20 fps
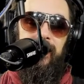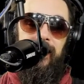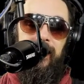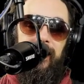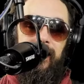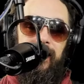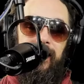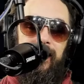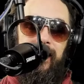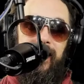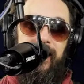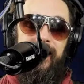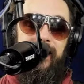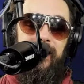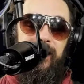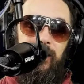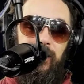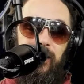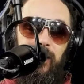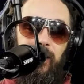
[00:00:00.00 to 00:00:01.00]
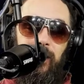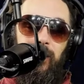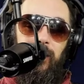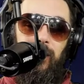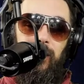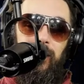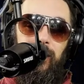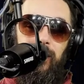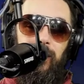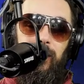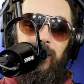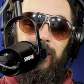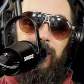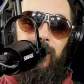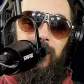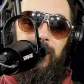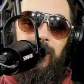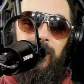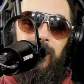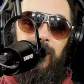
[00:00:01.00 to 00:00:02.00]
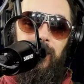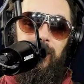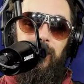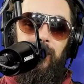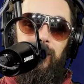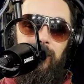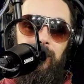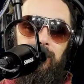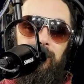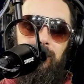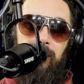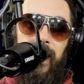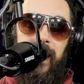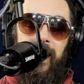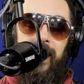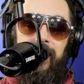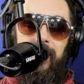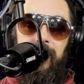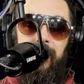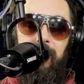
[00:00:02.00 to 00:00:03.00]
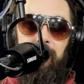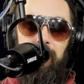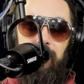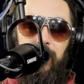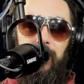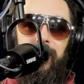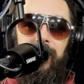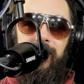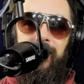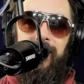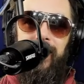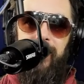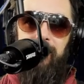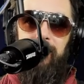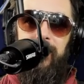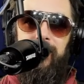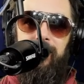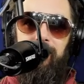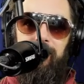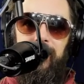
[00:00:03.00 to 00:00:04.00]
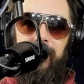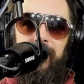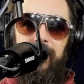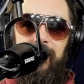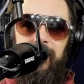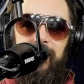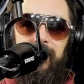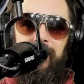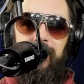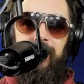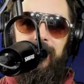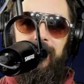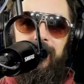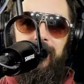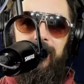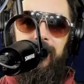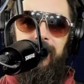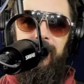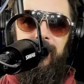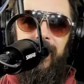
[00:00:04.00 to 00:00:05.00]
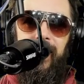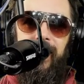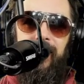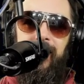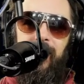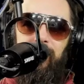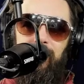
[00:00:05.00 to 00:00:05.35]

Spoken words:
they control my emotional hemisphere. I love